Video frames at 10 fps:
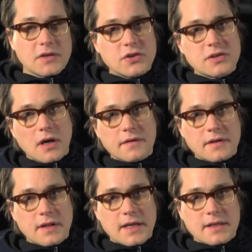just
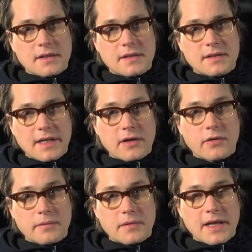after they
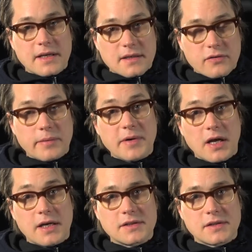
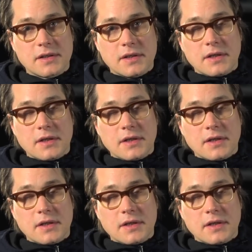criminalised